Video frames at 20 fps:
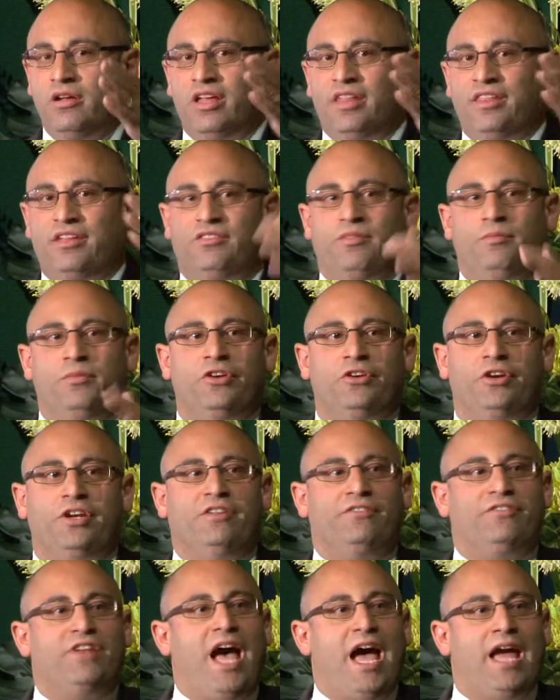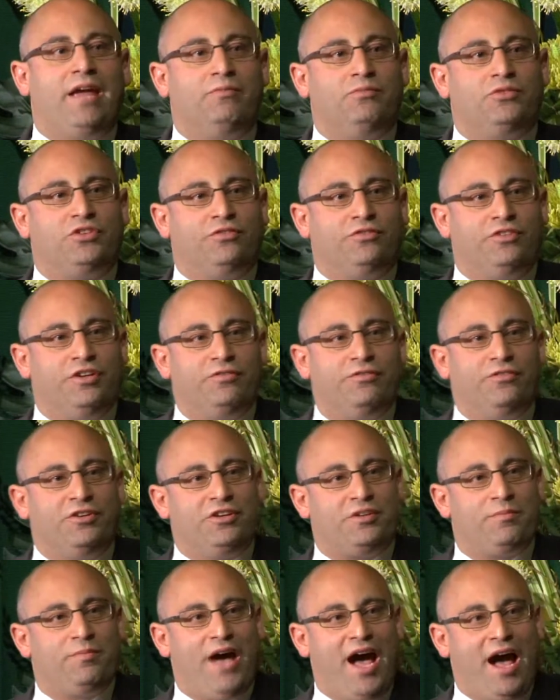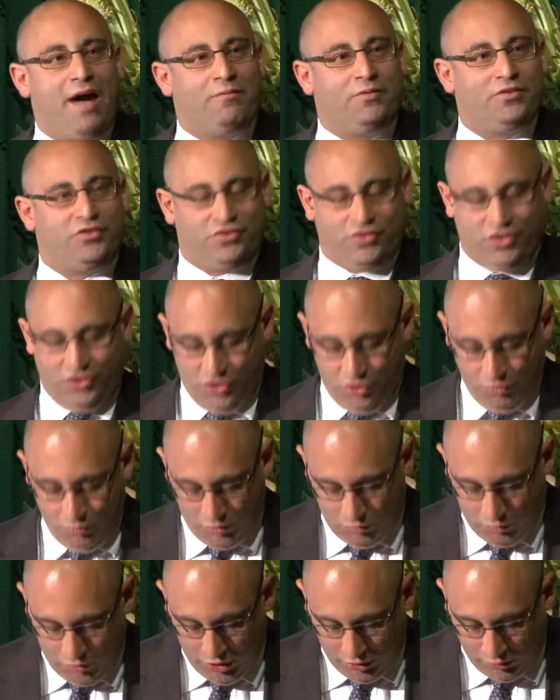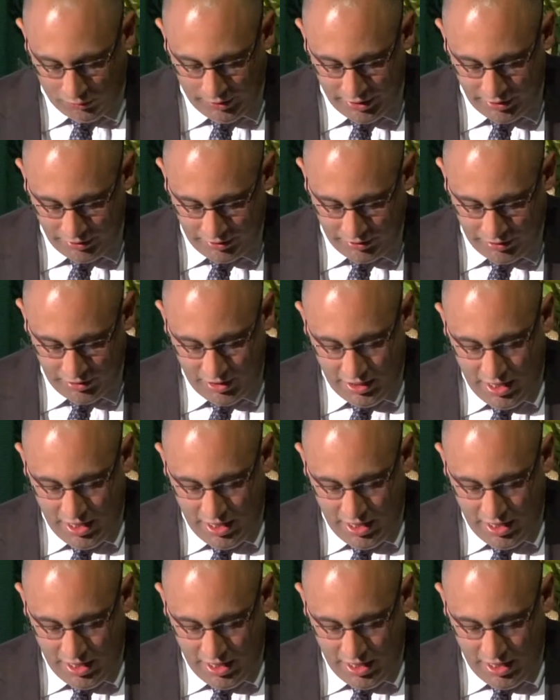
there's a myriad of names of different departments that you would work with.